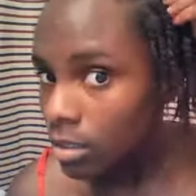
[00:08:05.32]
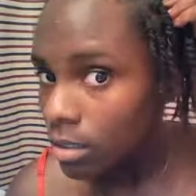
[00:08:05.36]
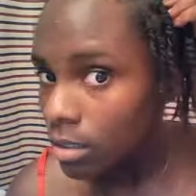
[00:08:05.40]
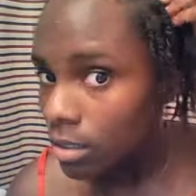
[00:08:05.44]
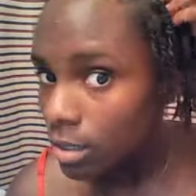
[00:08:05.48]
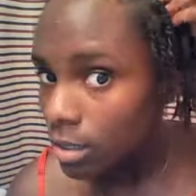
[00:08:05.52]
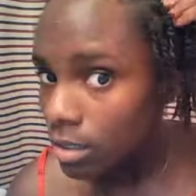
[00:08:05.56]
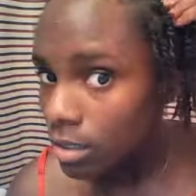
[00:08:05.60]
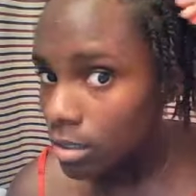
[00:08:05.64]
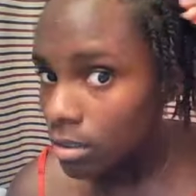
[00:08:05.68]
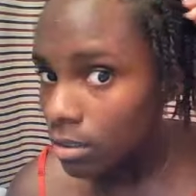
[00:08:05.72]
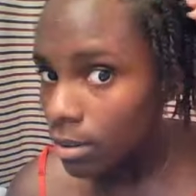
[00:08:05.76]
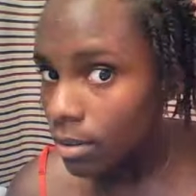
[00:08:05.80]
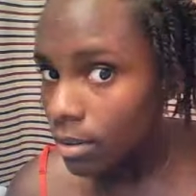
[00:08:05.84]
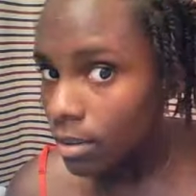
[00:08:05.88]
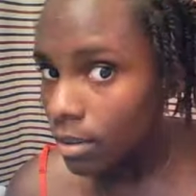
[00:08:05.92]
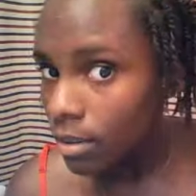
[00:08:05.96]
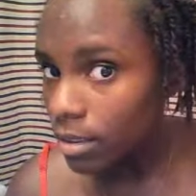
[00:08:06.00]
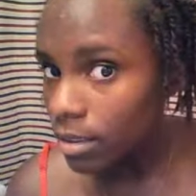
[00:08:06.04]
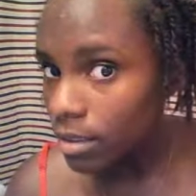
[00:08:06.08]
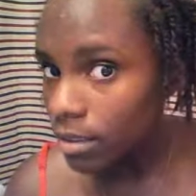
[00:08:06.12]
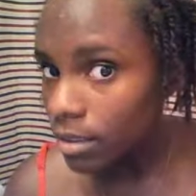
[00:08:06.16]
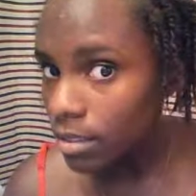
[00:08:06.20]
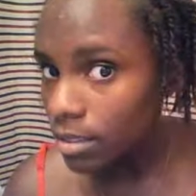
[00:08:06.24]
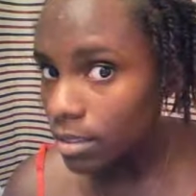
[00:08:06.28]
Also, I
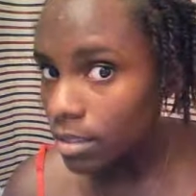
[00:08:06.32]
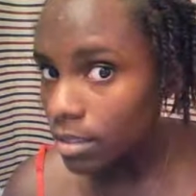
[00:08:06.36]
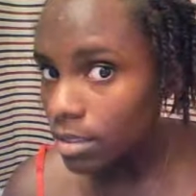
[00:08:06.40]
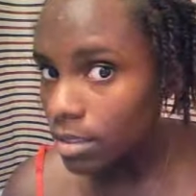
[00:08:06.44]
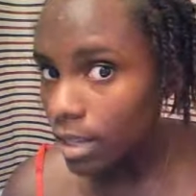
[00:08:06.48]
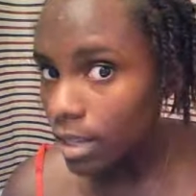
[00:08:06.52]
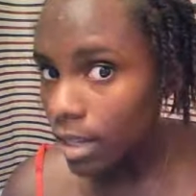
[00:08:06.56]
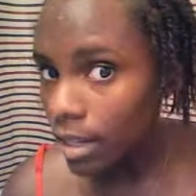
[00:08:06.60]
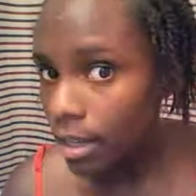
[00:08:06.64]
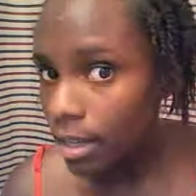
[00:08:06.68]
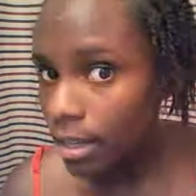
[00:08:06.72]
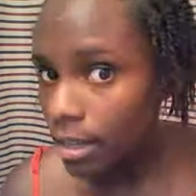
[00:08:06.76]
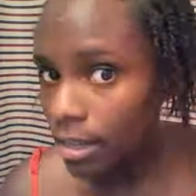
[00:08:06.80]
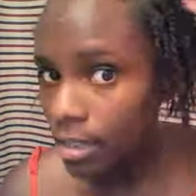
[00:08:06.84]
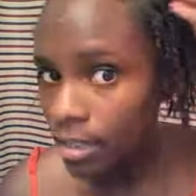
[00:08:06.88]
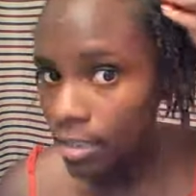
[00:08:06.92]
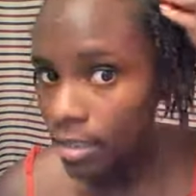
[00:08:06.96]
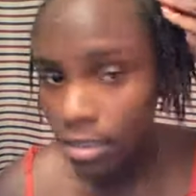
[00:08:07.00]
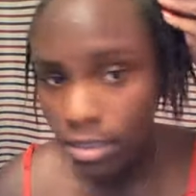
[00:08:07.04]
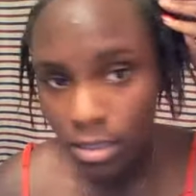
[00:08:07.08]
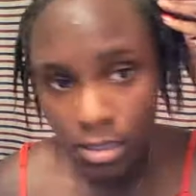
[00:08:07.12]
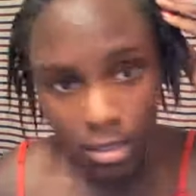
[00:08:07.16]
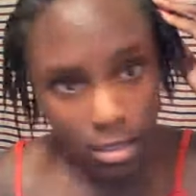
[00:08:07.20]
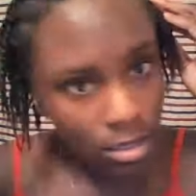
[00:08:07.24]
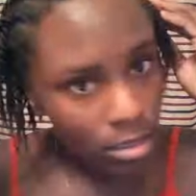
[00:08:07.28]
think this side
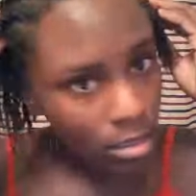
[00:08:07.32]
has...